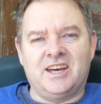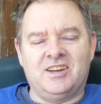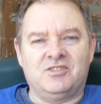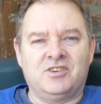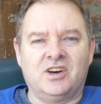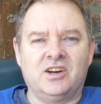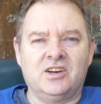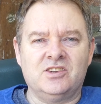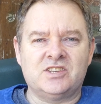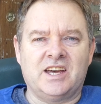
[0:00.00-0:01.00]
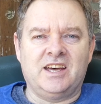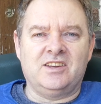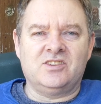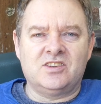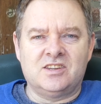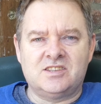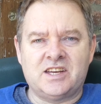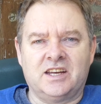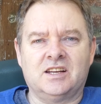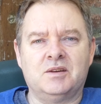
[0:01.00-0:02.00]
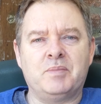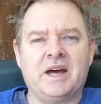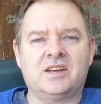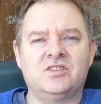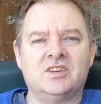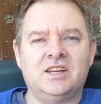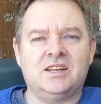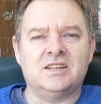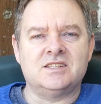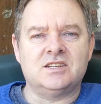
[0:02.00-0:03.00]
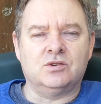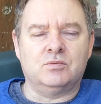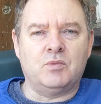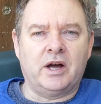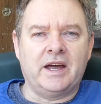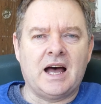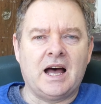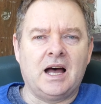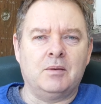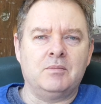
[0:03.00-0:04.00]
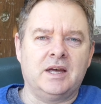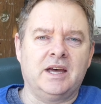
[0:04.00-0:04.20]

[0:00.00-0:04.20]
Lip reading: and photos has taken a back seat until my arm